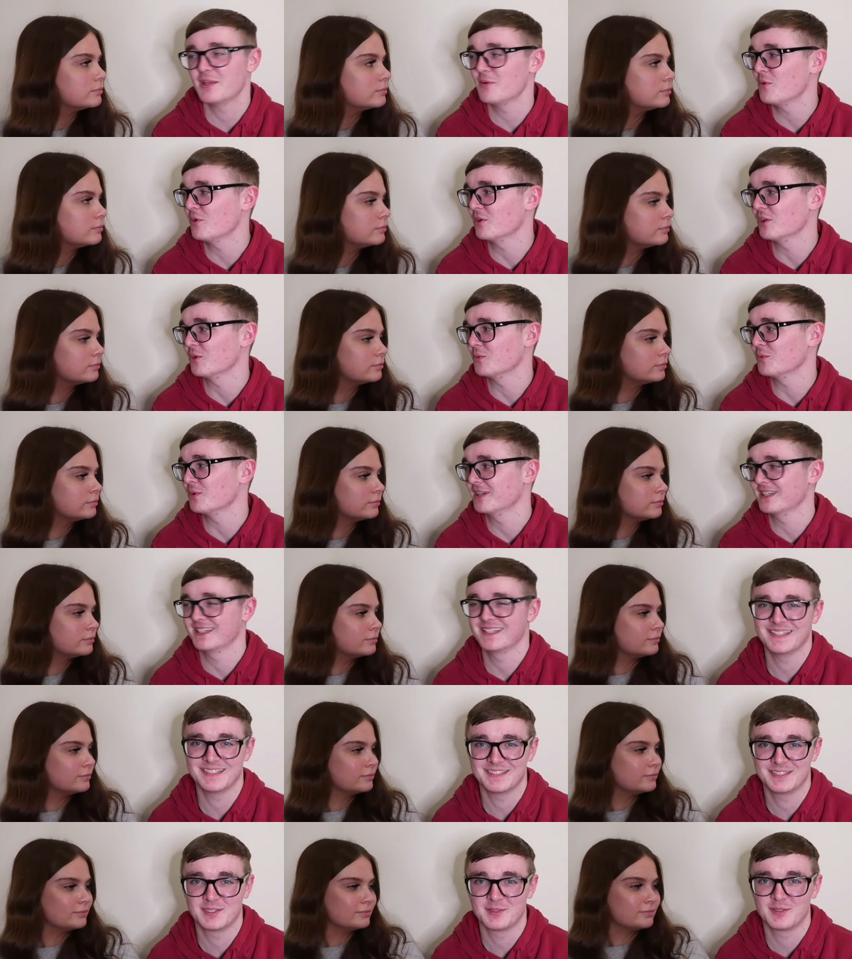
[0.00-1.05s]
Speaker 1: no one know what it
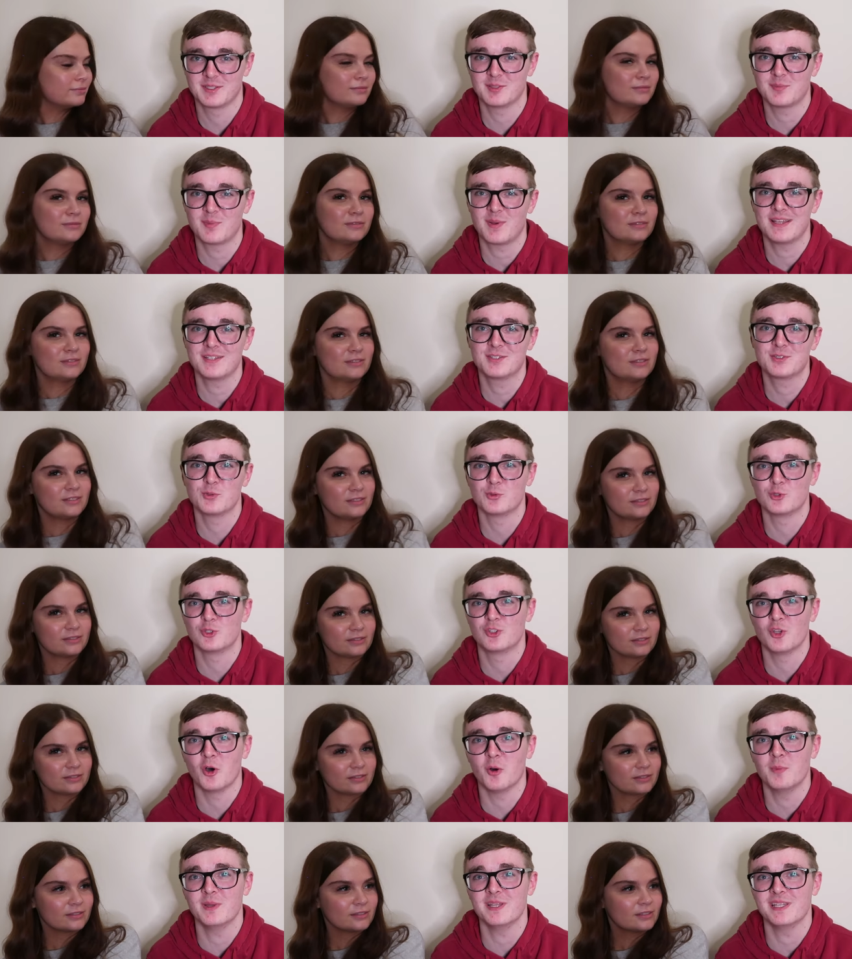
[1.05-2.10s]
is. There's a place called
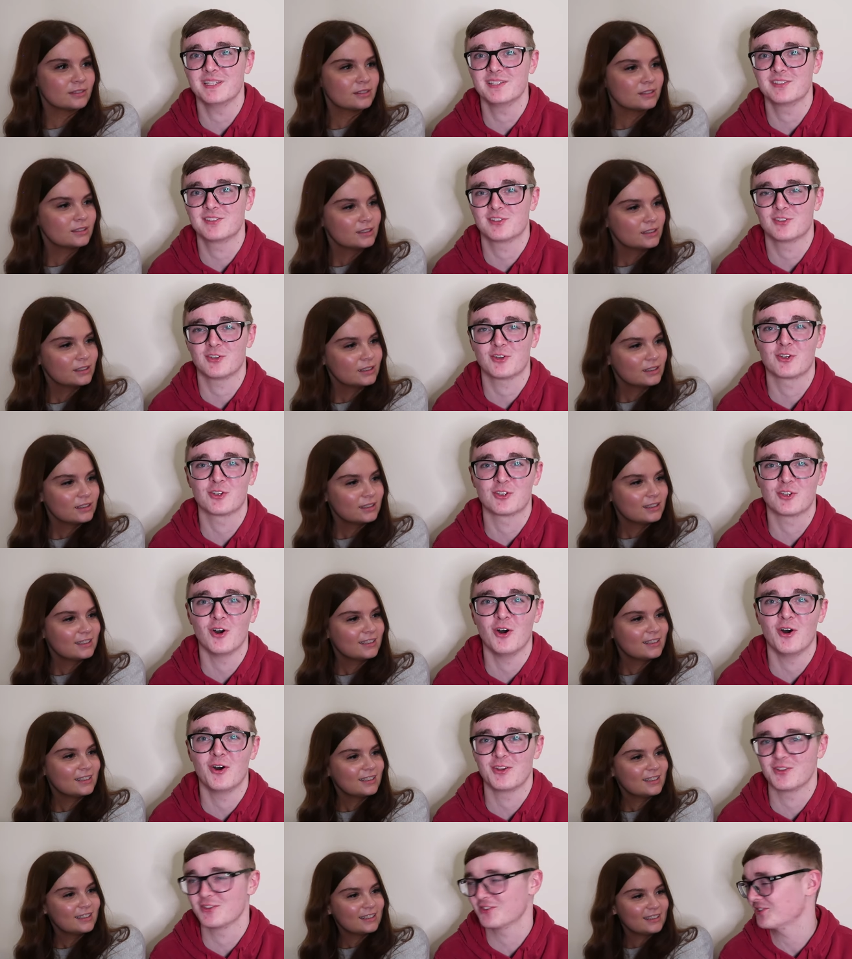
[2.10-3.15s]
Dobbies. It's like a
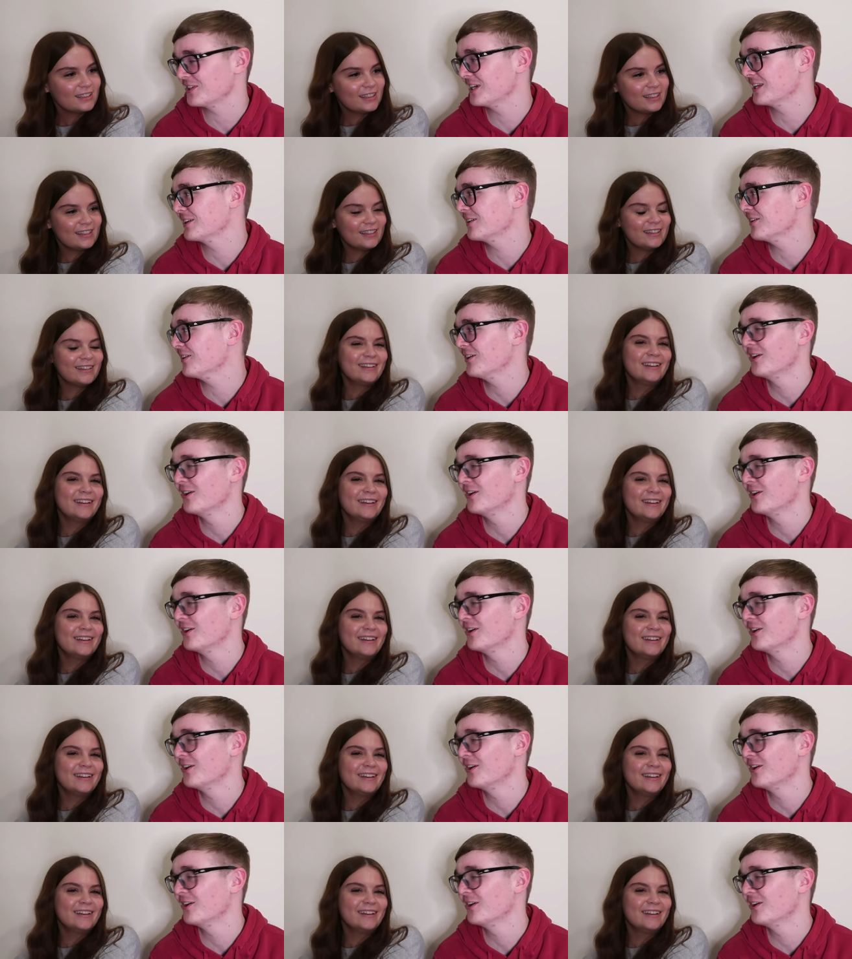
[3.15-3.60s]
garden centre.